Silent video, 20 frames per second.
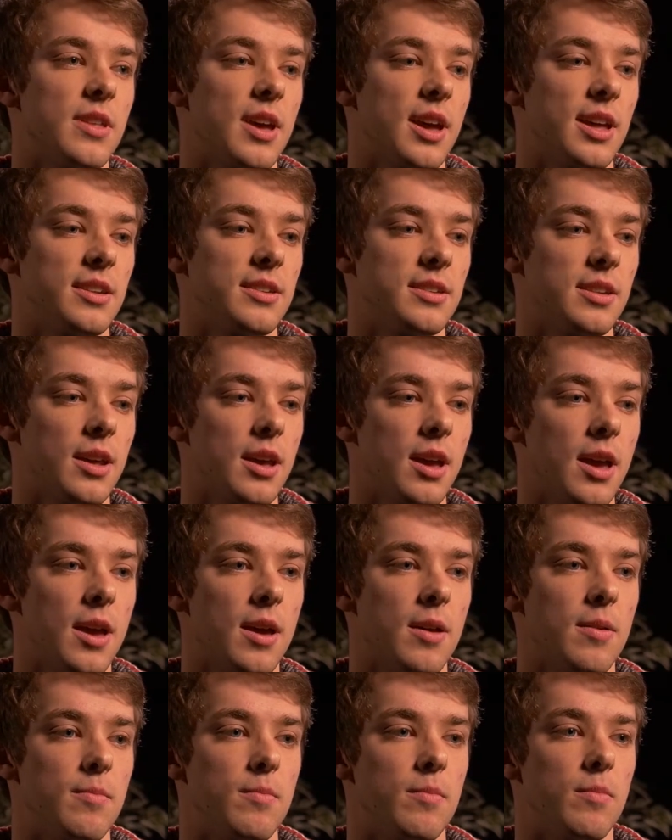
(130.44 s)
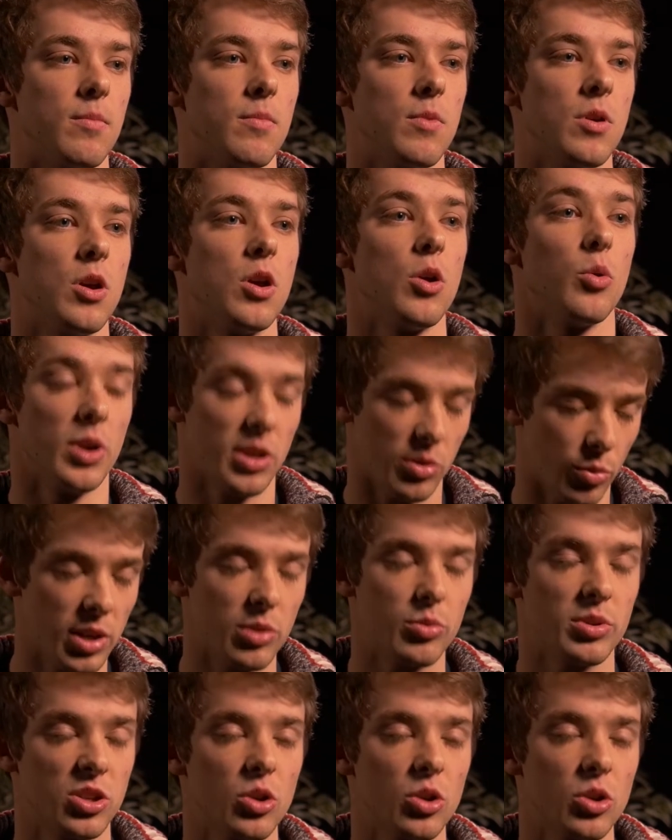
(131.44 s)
that, we